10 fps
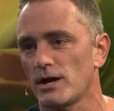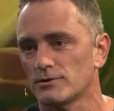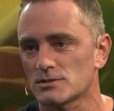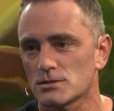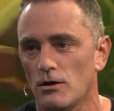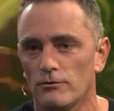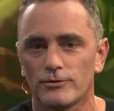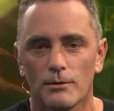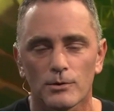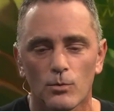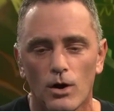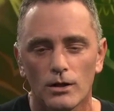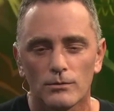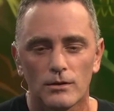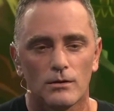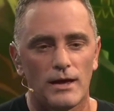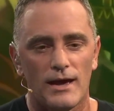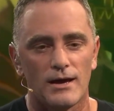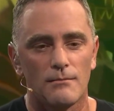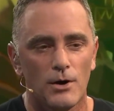we had to solve. Number one,
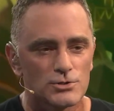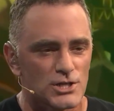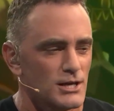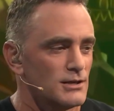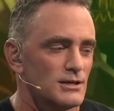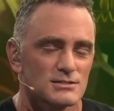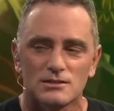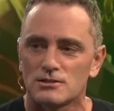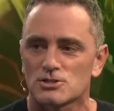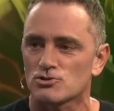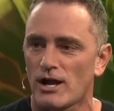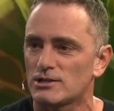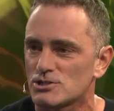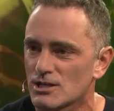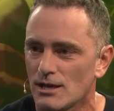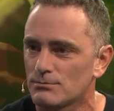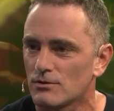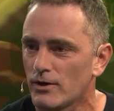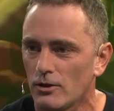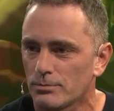Mojang isn't a strategy game
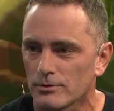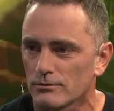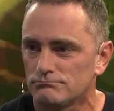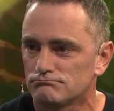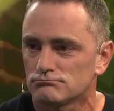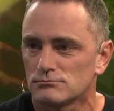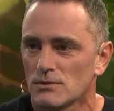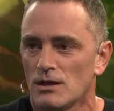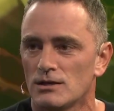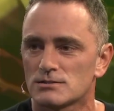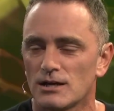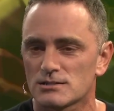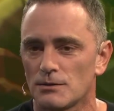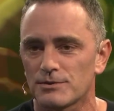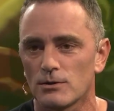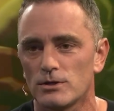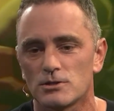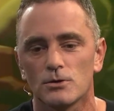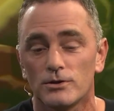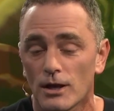developer. It's not something we
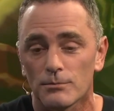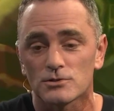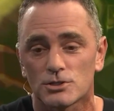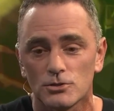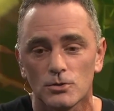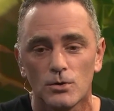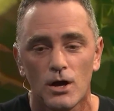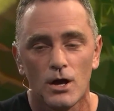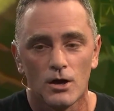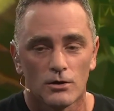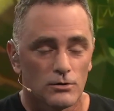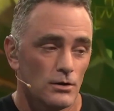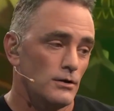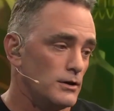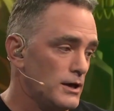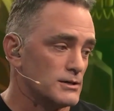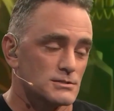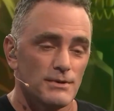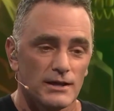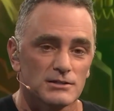do. And number two,
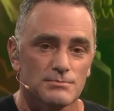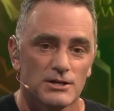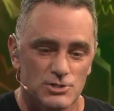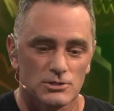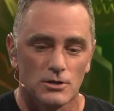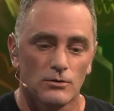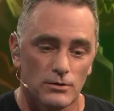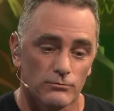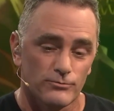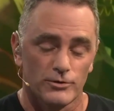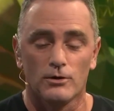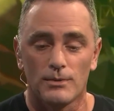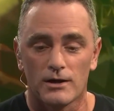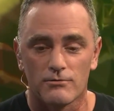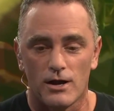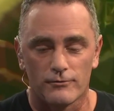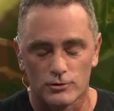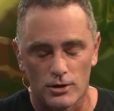as Magnus mentioned, a real Minecraft